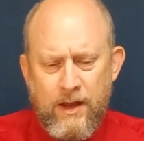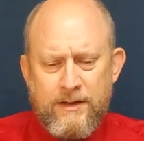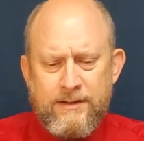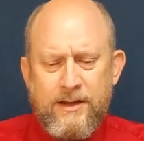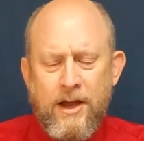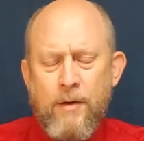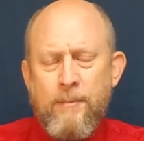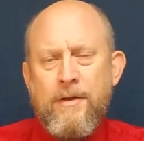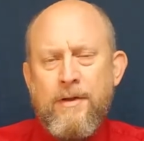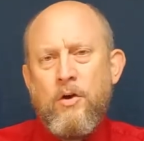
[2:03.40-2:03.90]

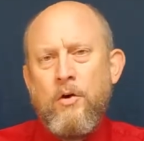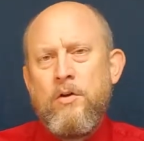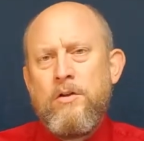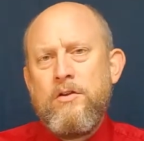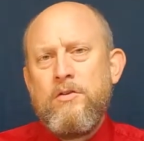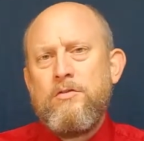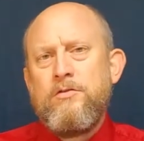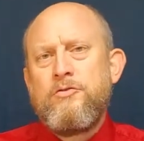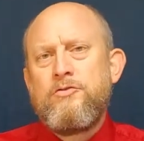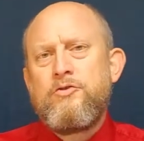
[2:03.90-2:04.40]
Tell me who
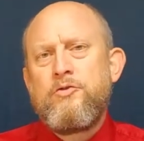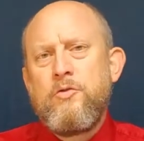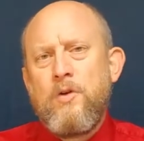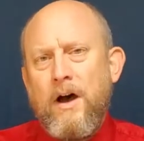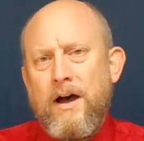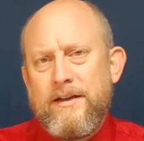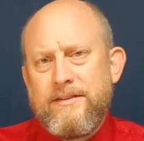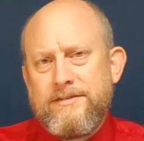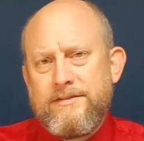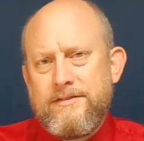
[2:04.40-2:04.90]
you
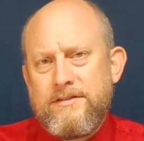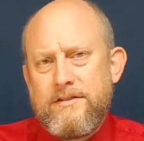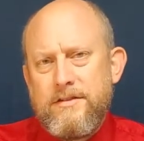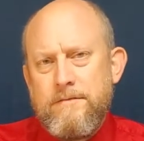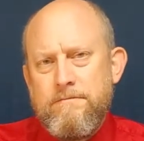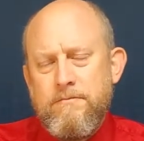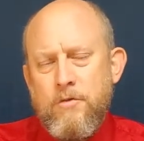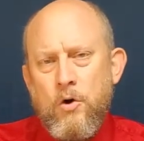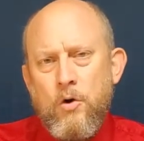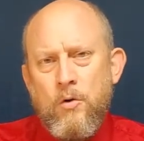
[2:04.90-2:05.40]
trust
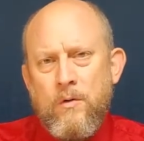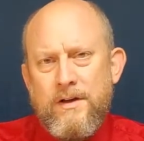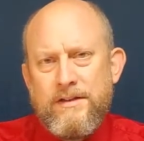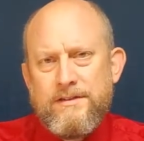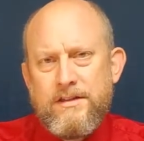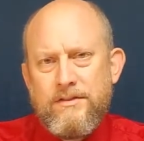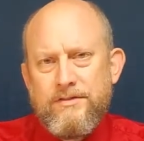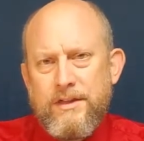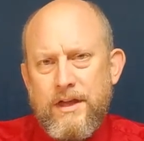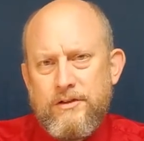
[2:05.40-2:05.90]
who
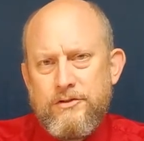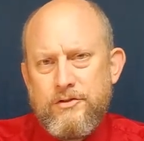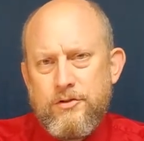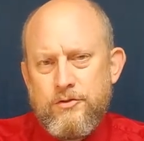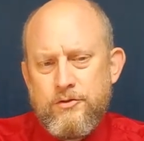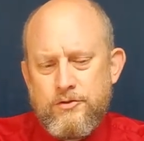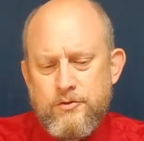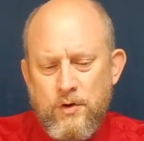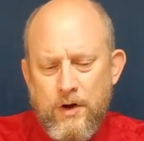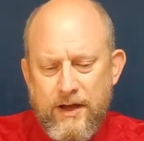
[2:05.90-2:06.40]
is it that you
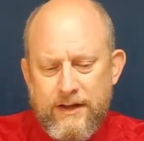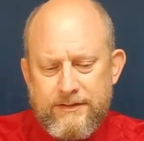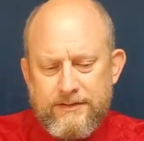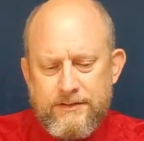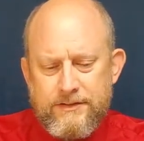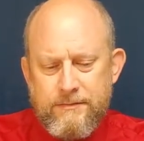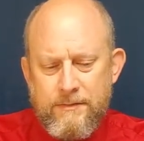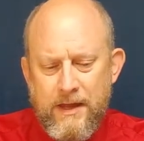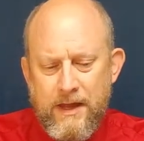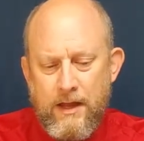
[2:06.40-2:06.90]

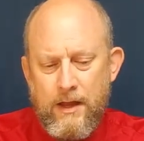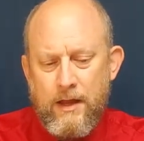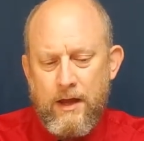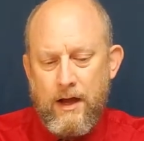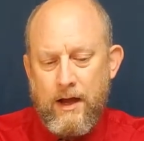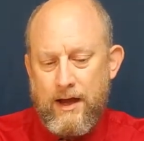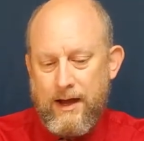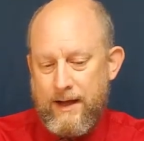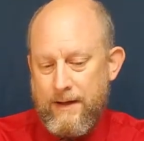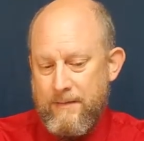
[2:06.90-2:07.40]
trust?
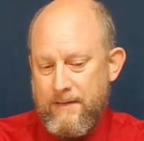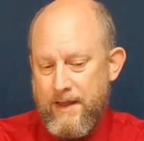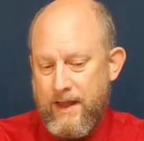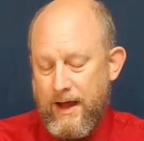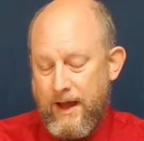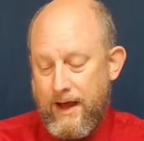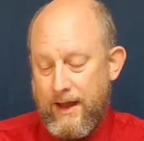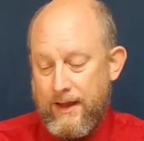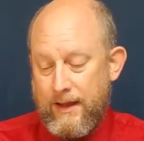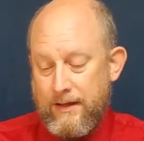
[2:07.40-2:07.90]
Uh,
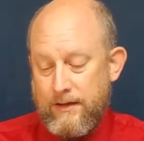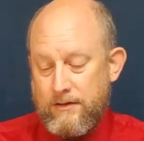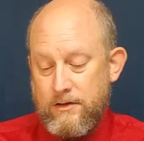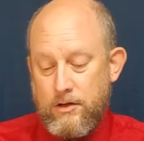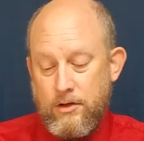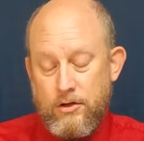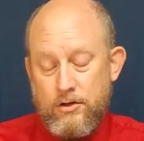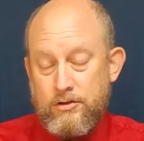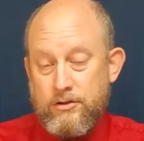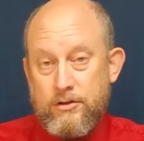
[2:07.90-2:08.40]
I
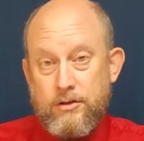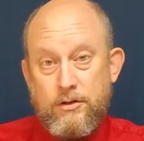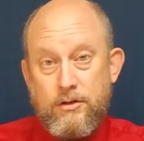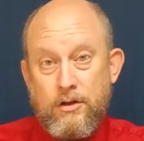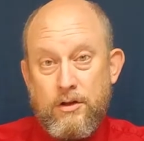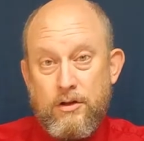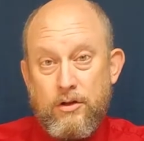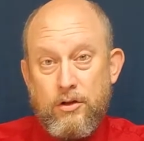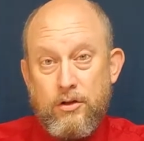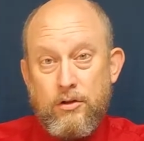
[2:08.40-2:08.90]
you,
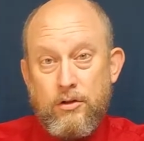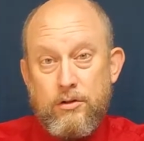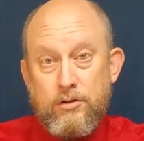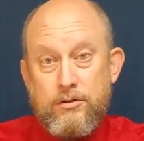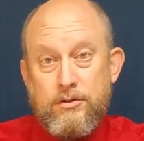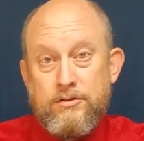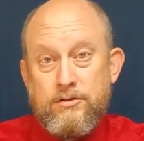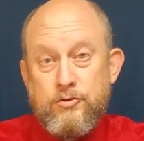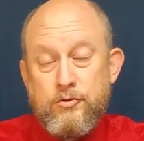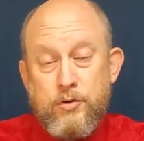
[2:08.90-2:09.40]
you
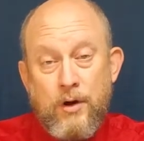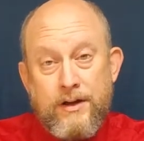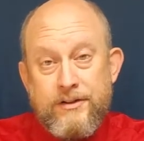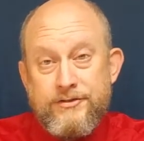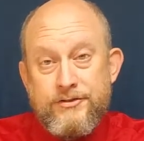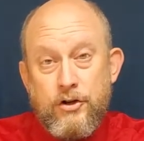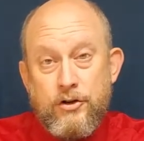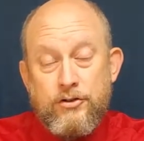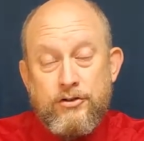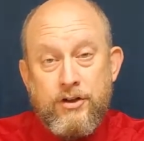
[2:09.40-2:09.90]

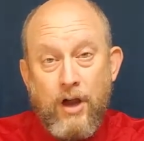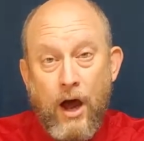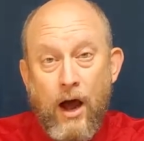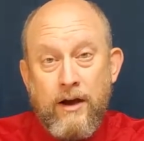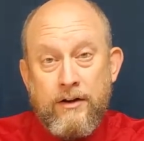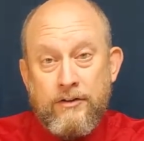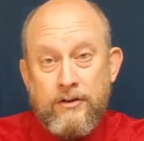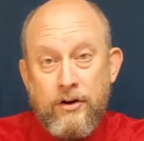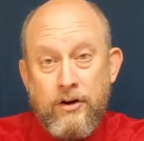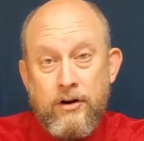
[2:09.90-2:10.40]
trust your
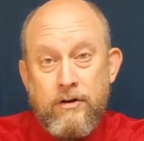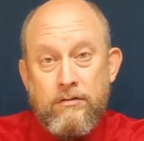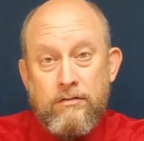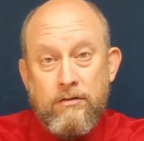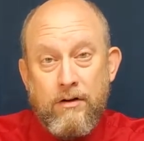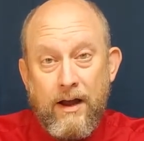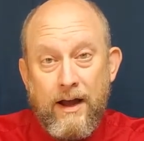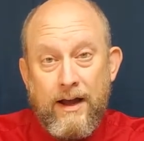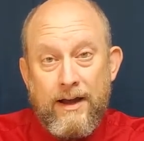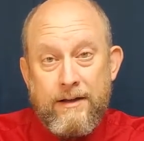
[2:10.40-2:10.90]
doctor,
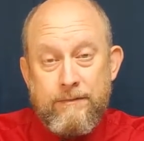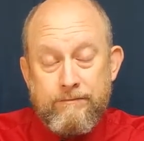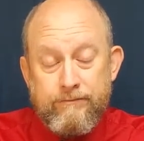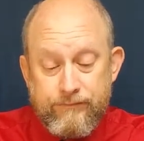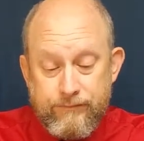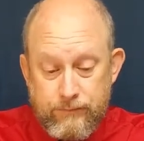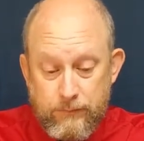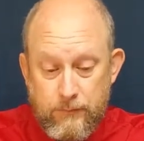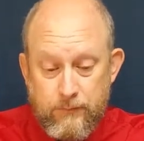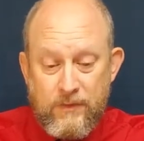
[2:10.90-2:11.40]
right?
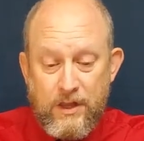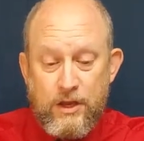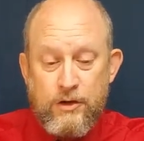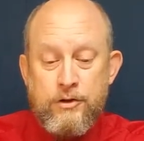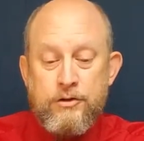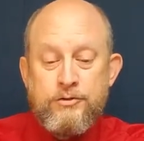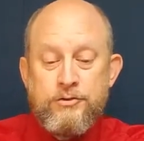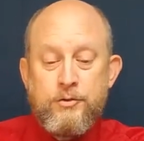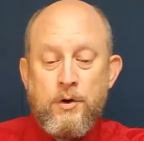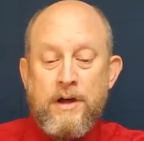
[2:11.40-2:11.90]

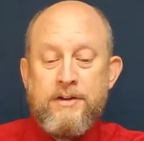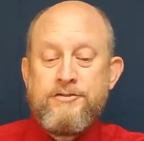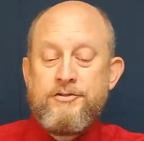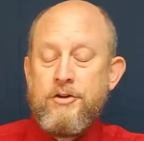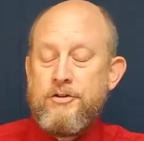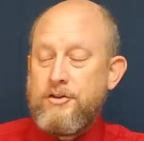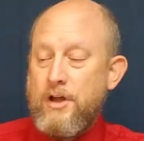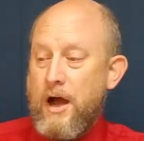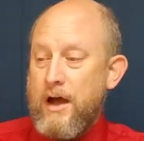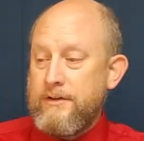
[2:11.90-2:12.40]
You trust
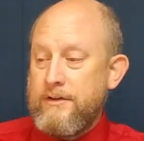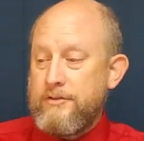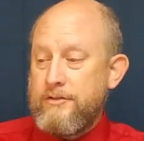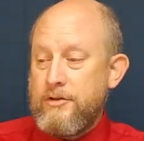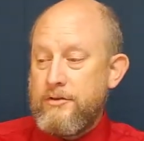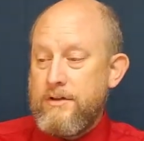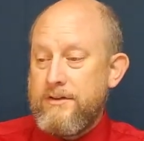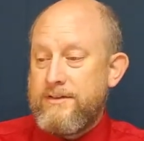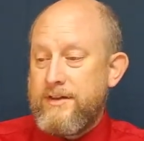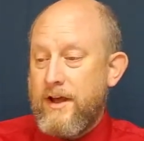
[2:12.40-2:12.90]
your doctor
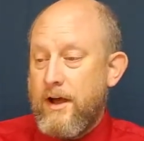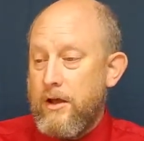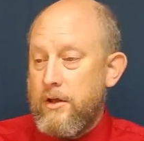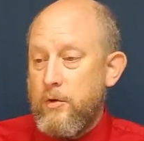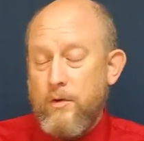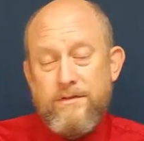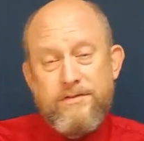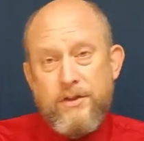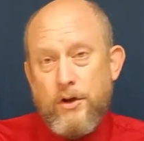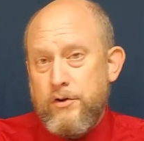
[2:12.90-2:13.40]
to tell
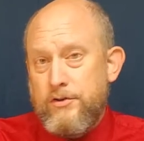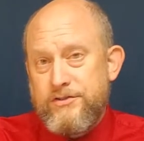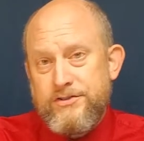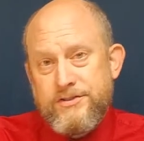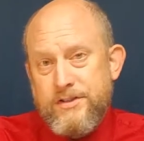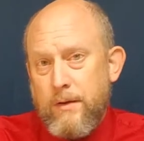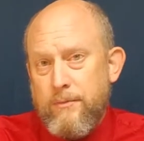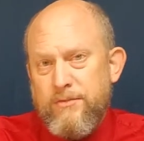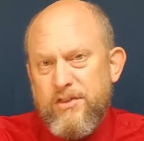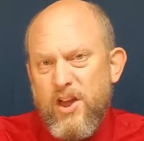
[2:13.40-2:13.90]
you if there's
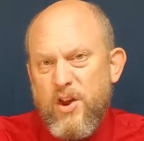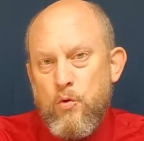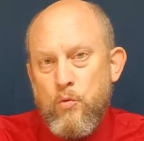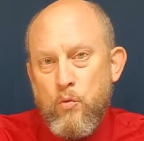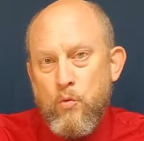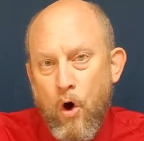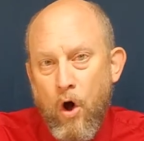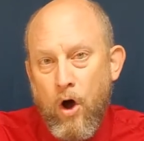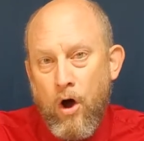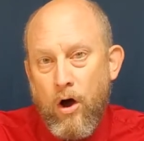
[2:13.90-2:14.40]
something
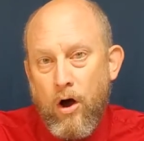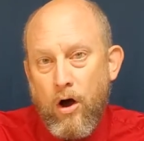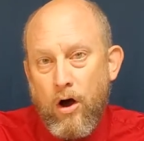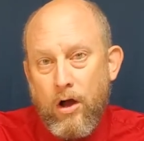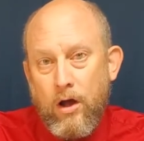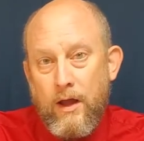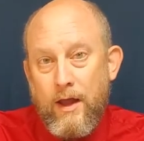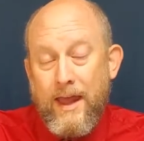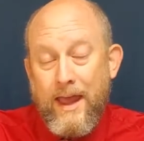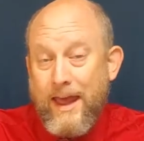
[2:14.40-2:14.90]
wrong
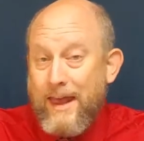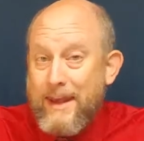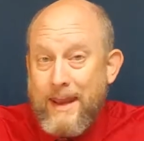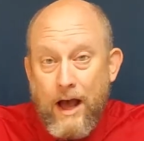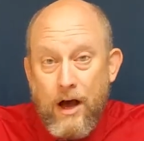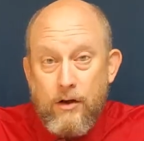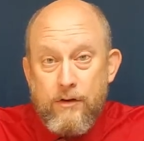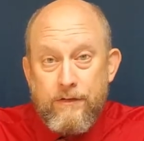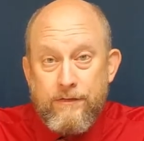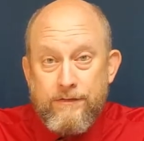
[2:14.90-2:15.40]
and
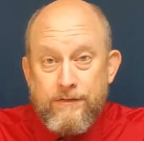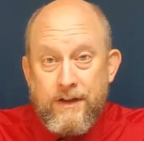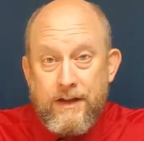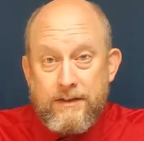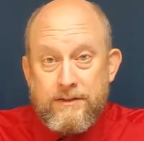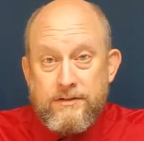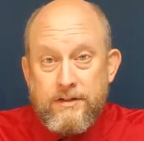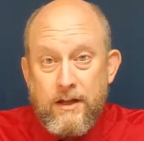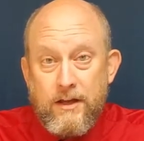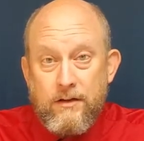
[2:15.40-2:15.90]
how to
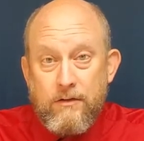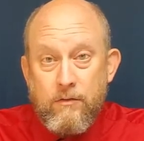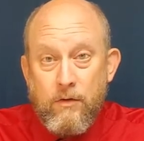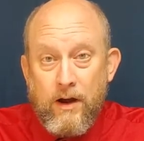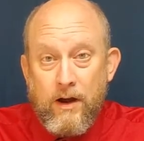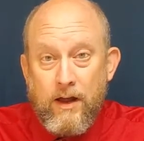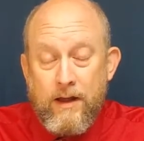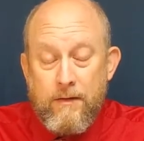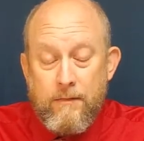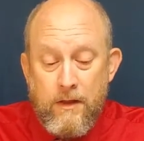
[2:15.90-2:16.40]
fix it,
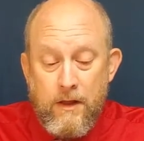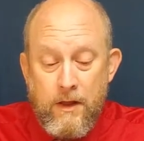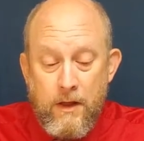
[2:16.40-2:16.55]
right?